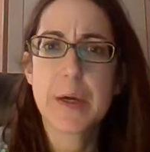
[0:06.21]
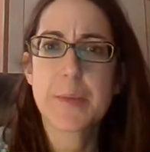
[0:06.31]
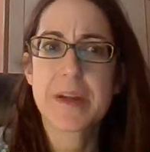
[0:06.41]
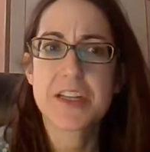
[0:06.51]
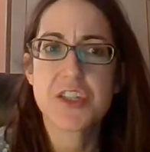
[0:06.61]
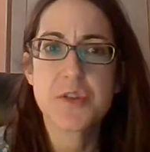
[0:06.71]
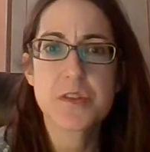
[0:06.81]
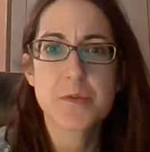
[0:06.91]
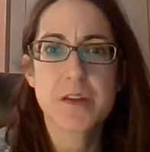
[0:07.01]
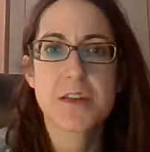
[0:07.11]
but I do
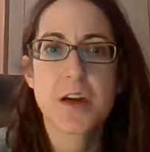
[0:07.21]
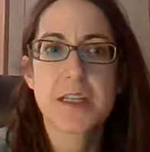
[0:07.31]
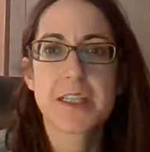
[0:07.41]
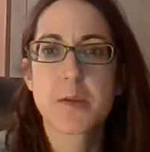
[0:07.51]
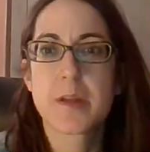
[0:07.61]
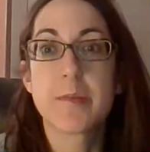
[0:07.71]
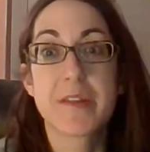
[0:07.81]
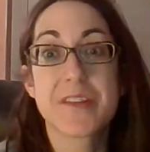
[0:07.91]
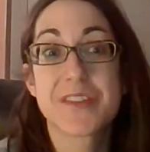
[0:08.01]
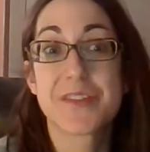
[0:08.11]
just want to talk a little bit
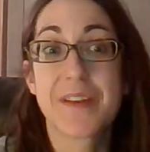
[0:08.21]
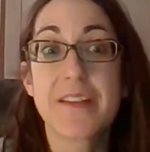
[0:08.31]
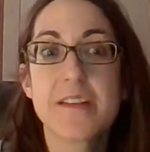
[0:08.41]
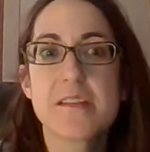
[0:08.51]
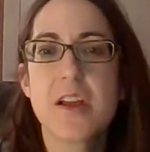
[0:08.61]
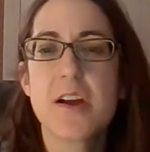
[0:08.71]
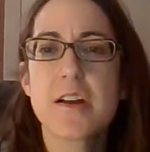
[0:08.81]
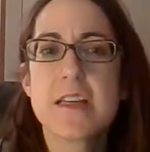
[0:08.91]
about the surveillance log.